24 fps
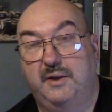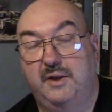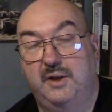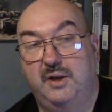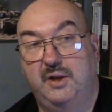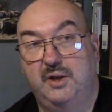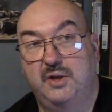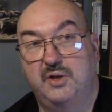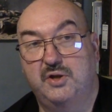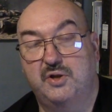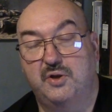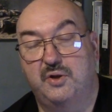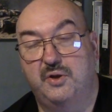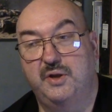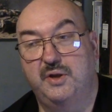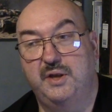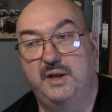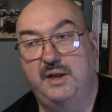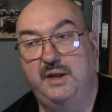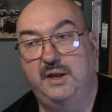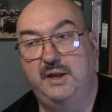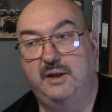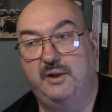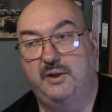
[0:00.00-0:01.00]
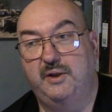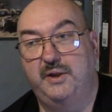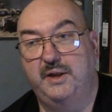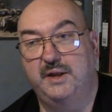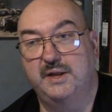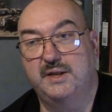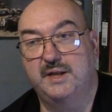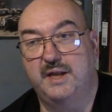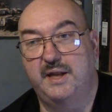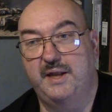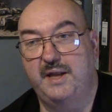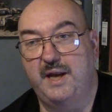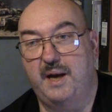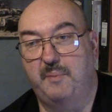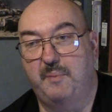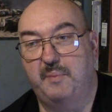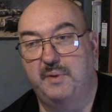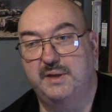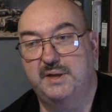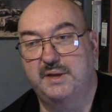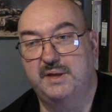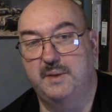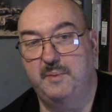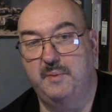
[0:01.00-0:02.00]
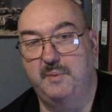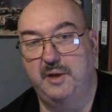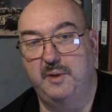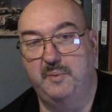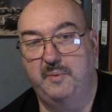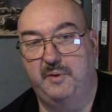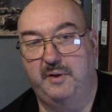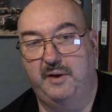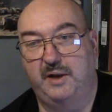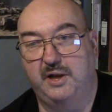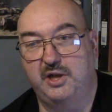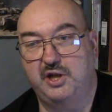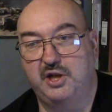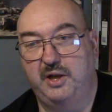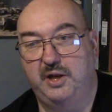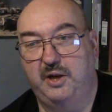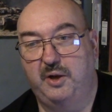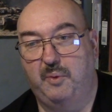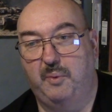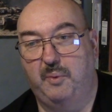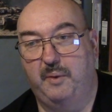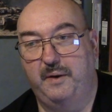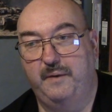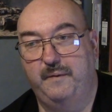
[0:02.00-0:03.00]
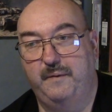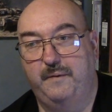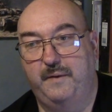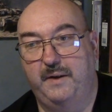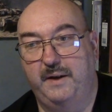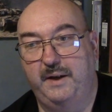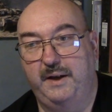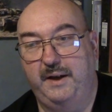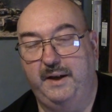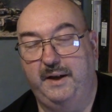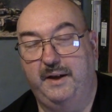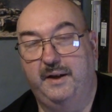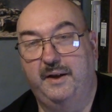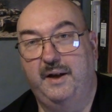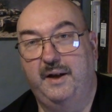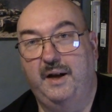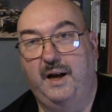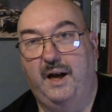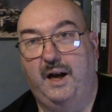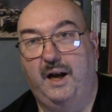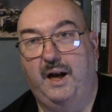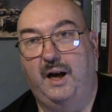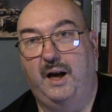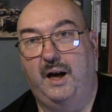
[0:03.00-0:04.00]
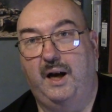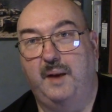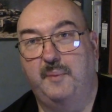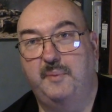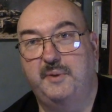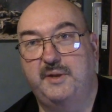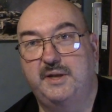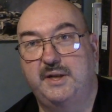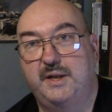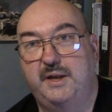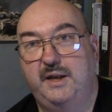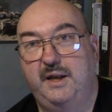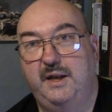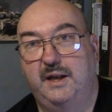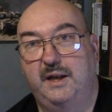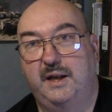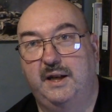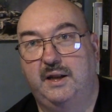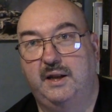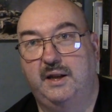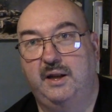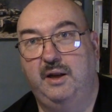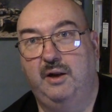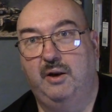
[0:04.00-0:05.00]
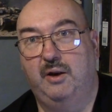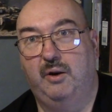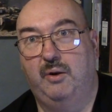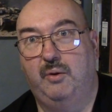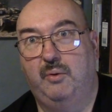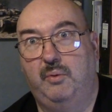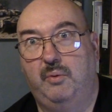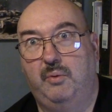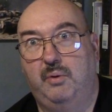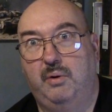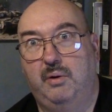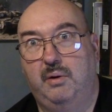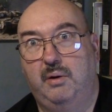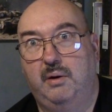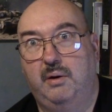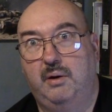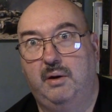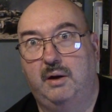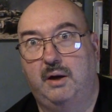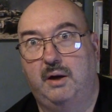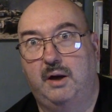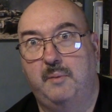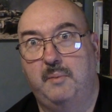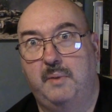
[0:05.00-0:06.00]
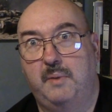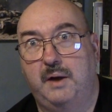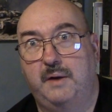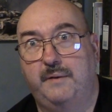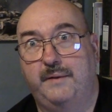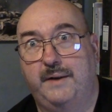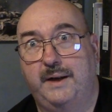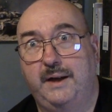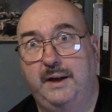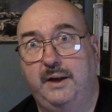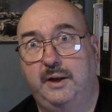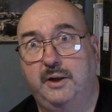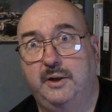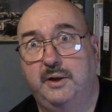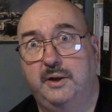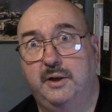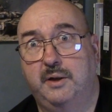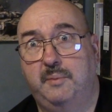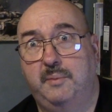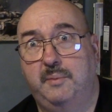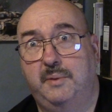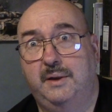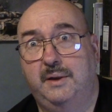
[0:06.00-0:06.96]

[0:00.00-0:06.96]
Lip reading: So they're little things like that, but some of them are actually quite funny. I particularly like the, oh, I might have angered them.